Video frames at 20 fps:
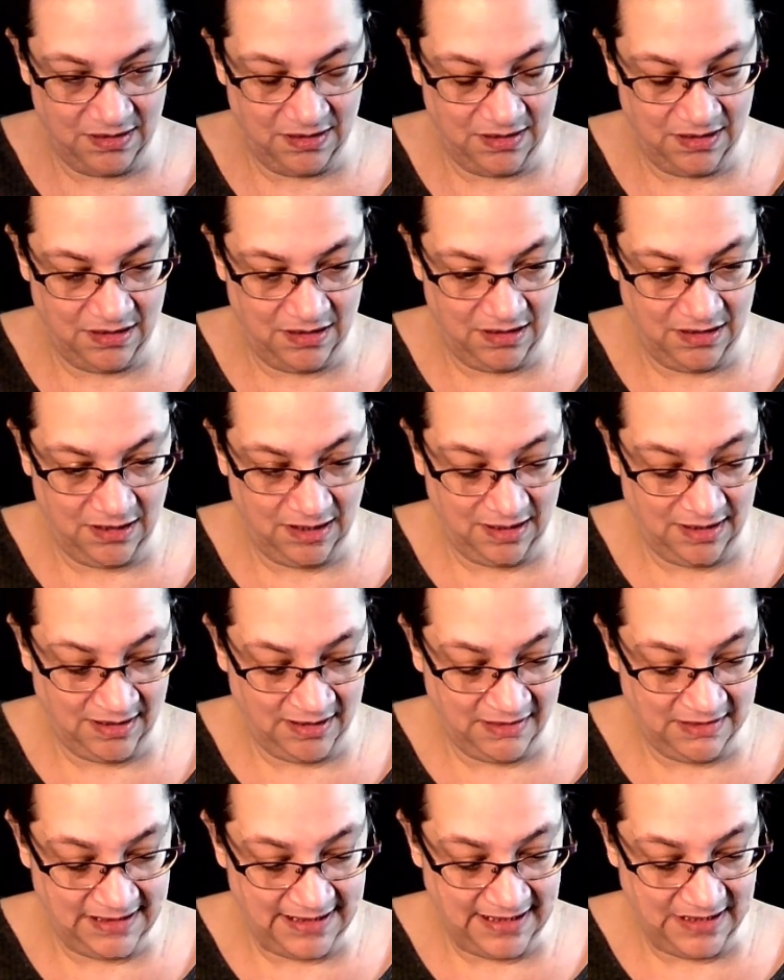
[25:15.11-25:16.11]
They're
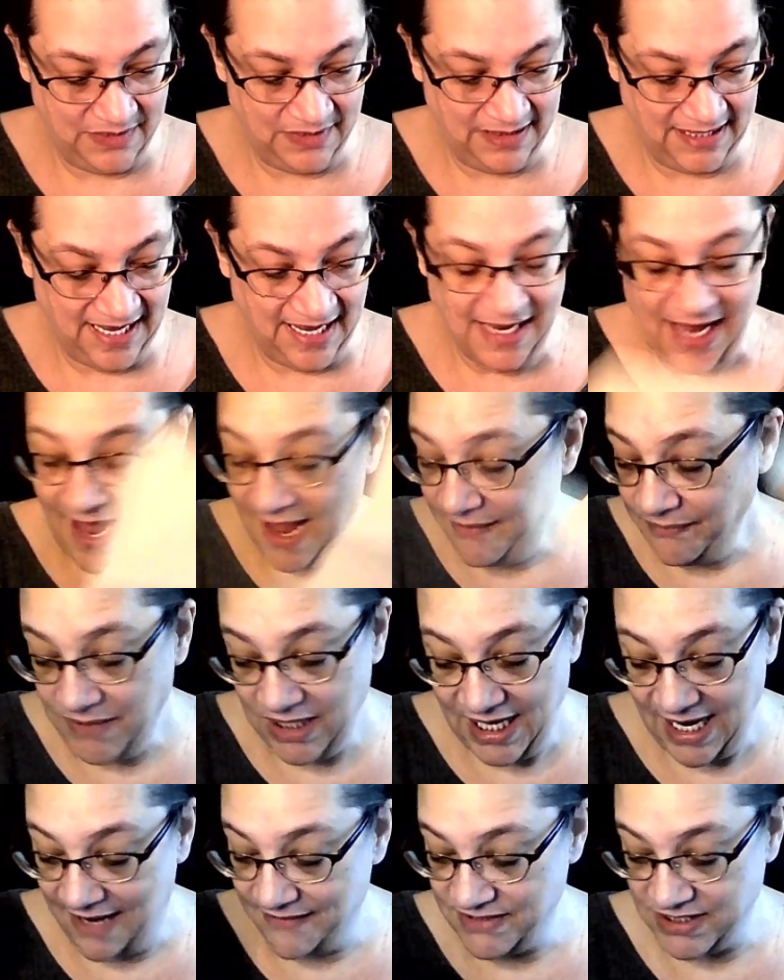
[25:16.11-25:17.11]
saying with cat. I'm gonna
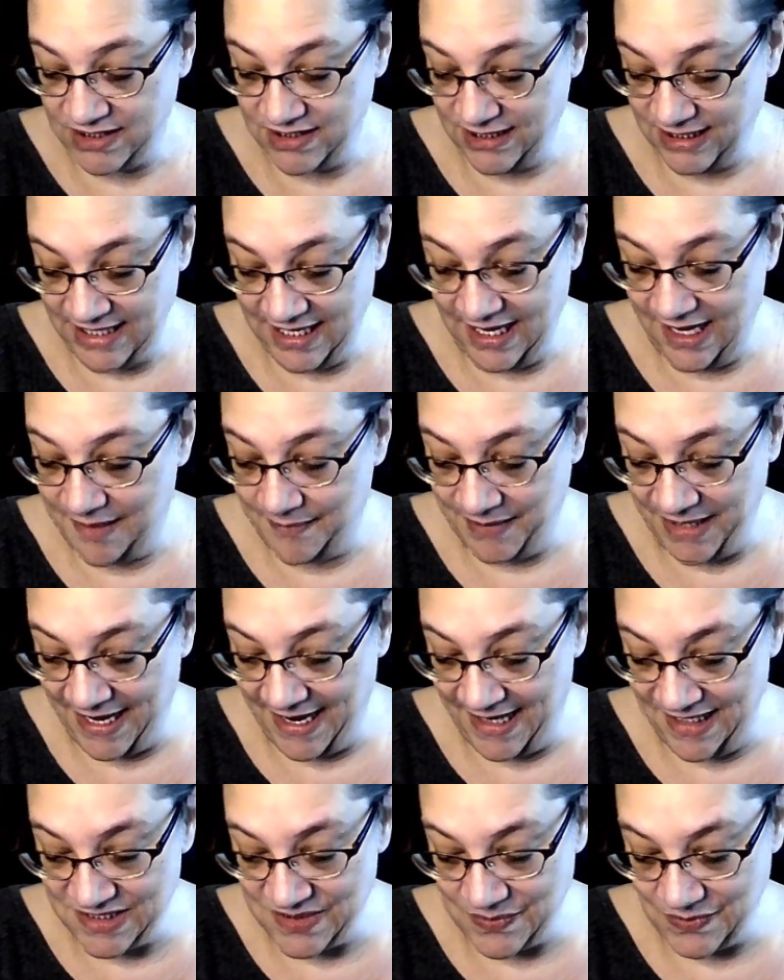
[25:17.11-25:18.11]
have to look up
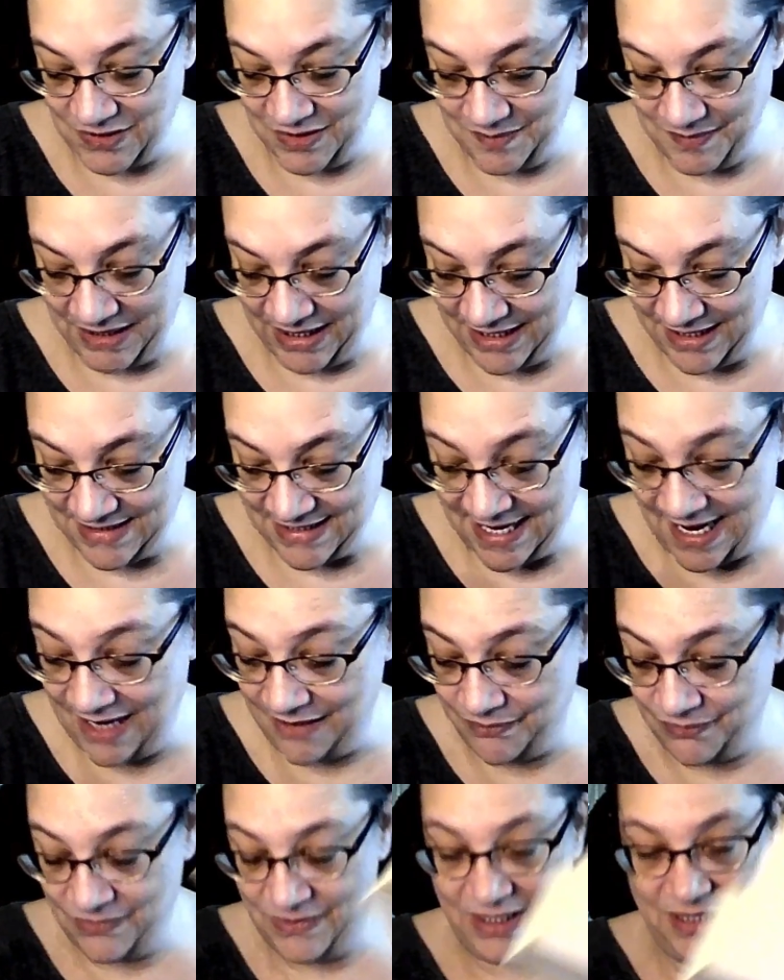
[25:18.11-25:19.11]
catswort because I
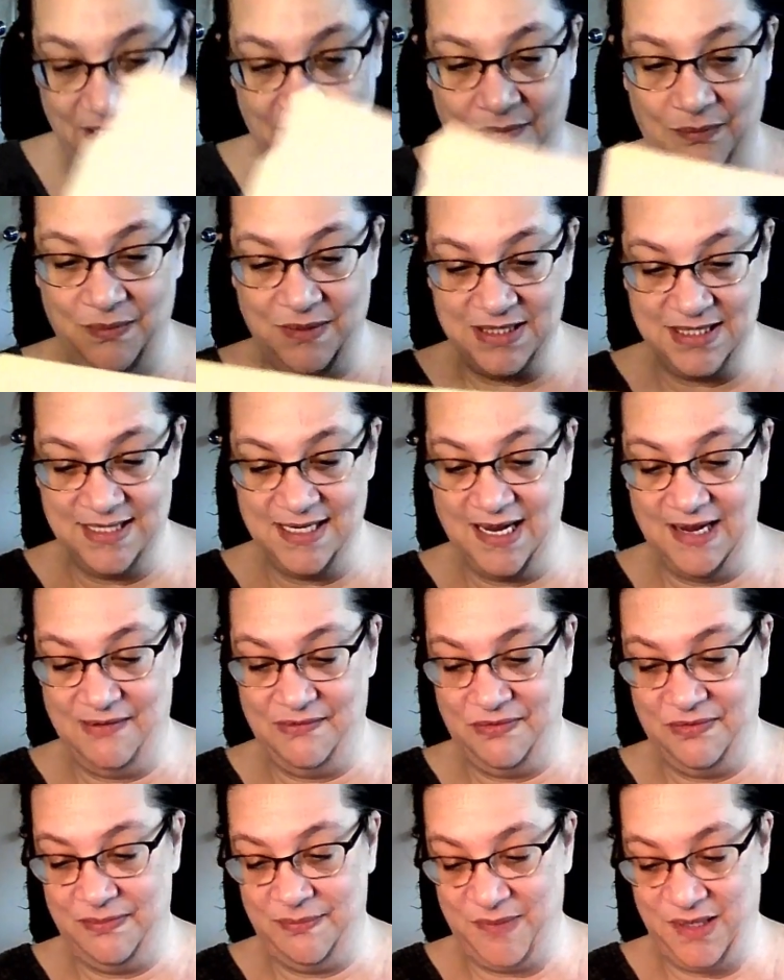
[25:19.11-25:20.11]
really was not
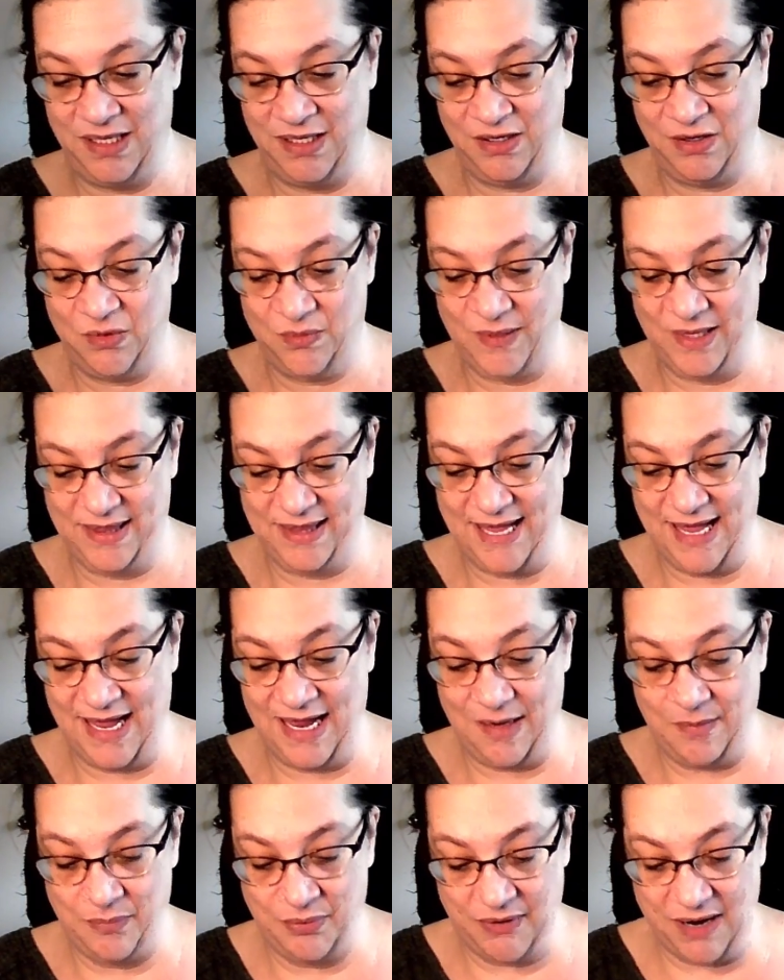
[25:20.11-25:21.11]
familiar with that
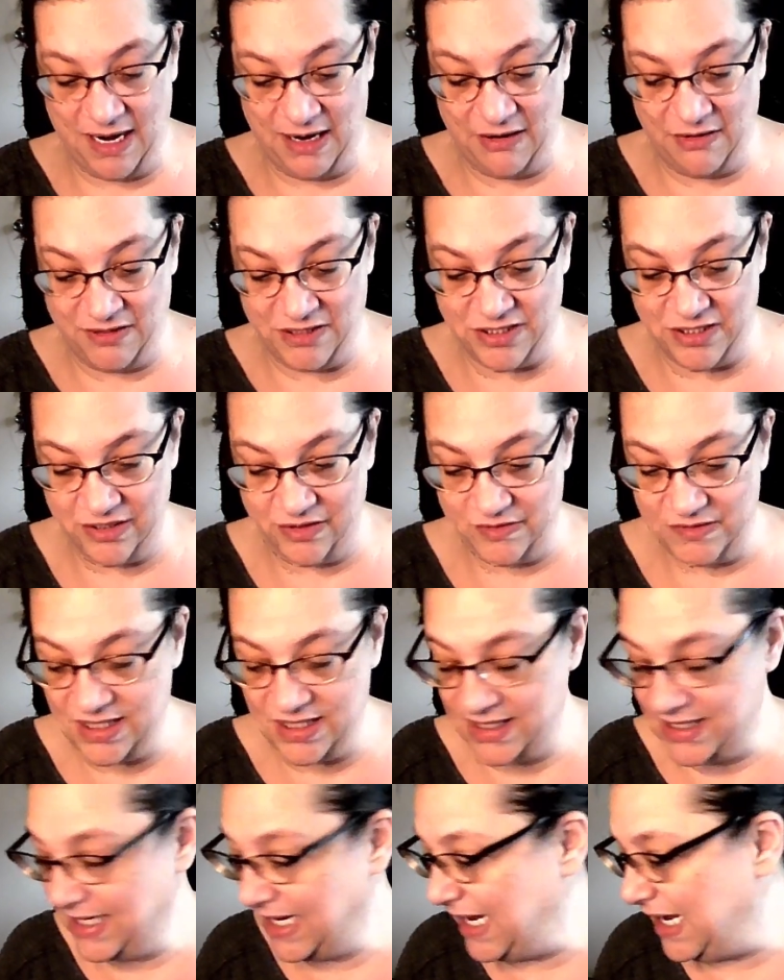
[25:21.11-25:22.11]
prior to
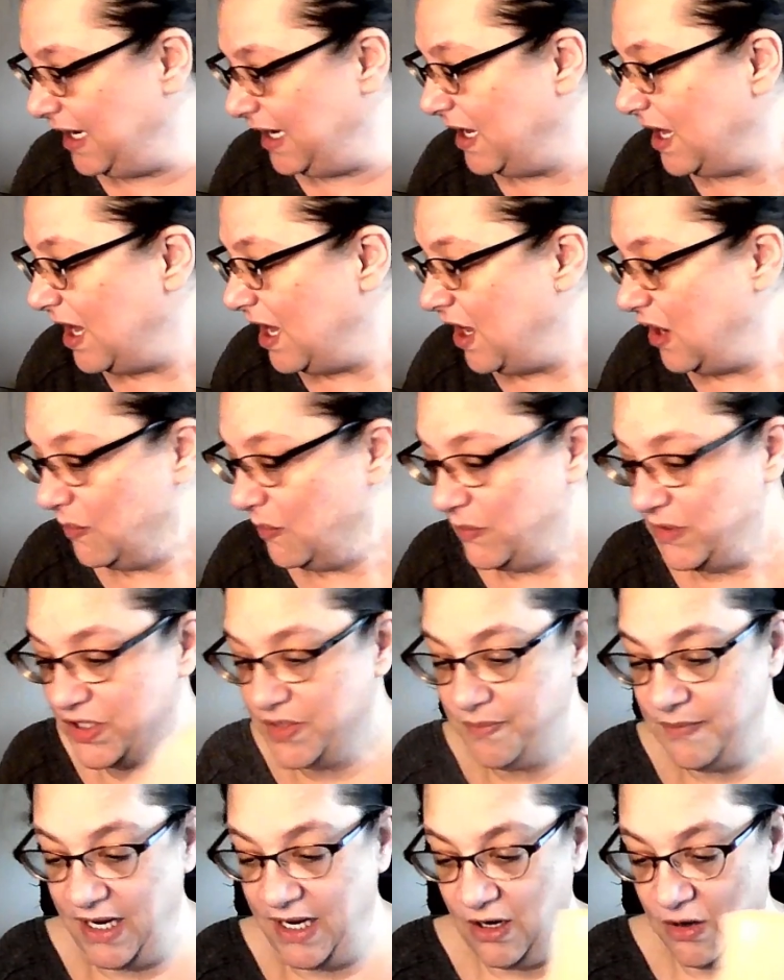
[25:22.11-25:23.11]
today. which
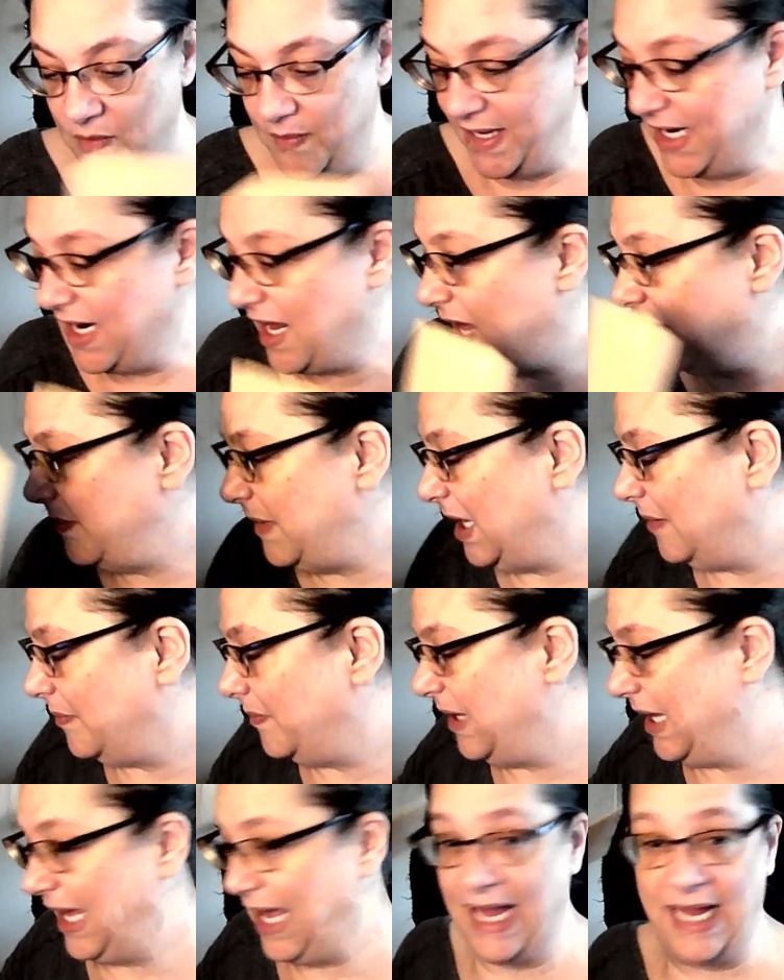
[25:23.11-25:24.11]
may or may not make me
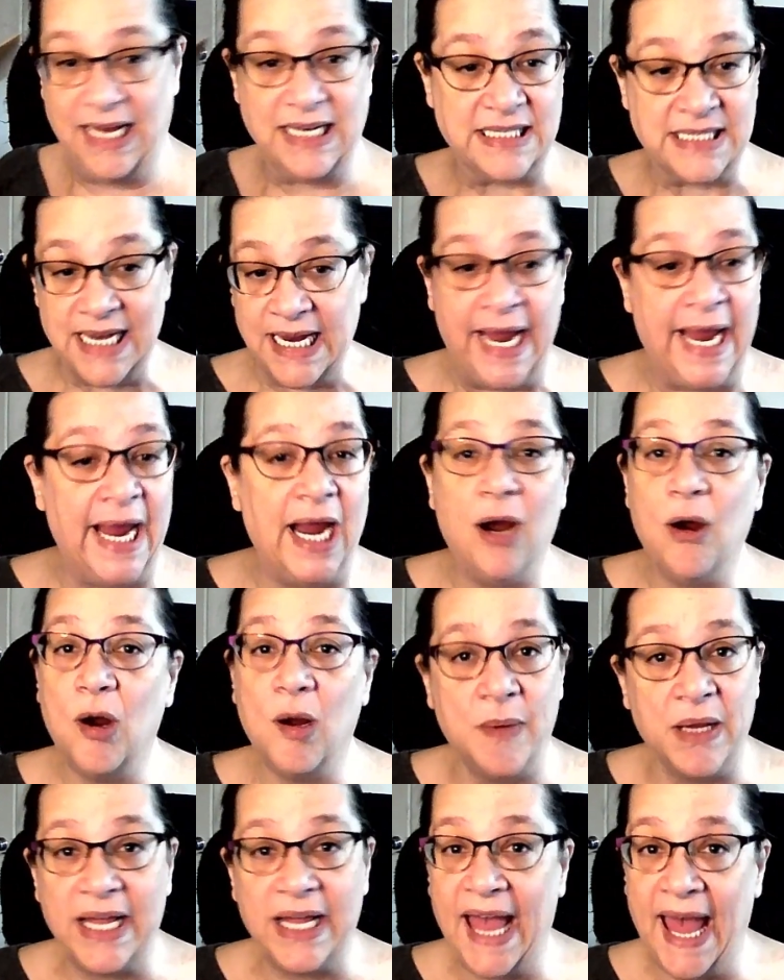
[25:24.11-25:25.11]
a terrible
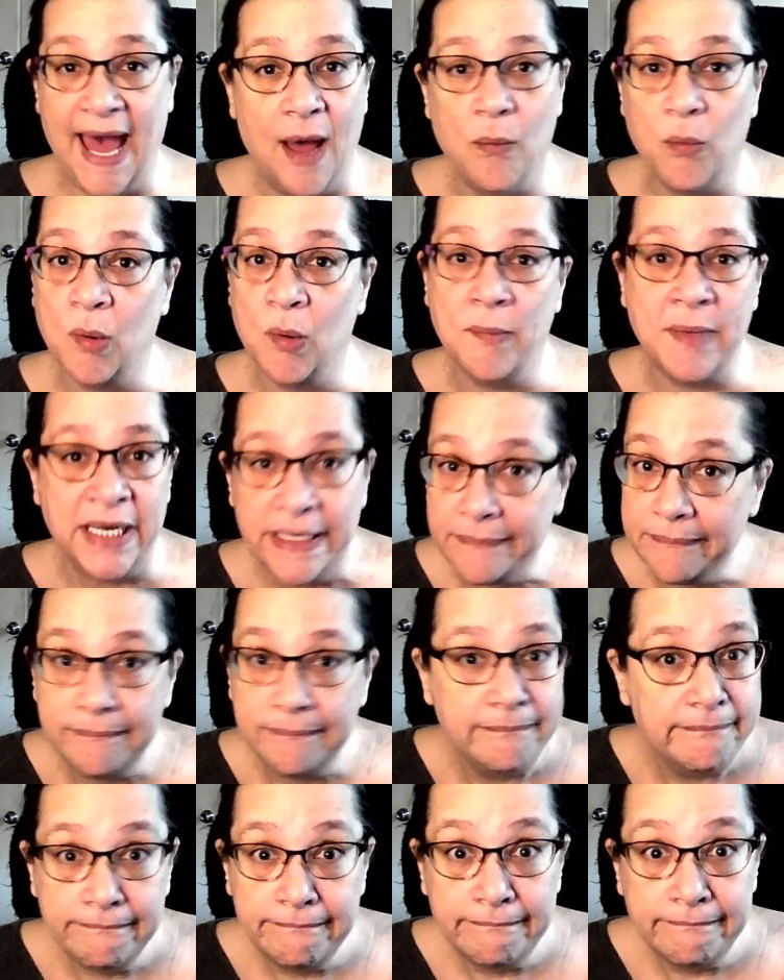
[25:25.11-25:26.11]
Catwoman.
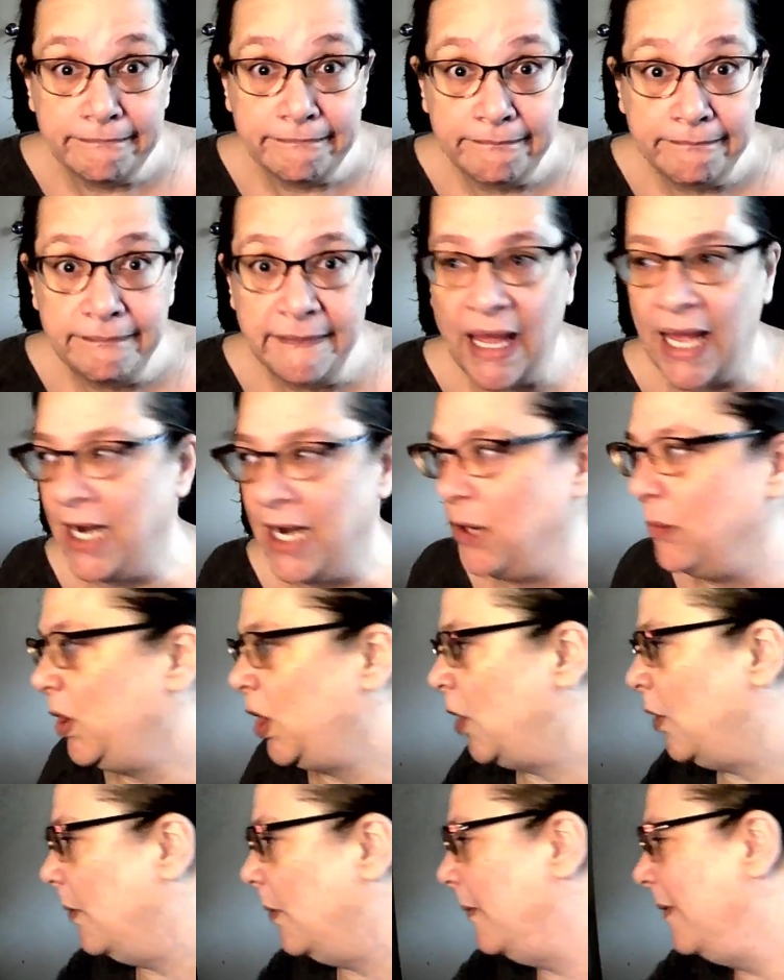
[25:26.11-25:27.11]
I don't know.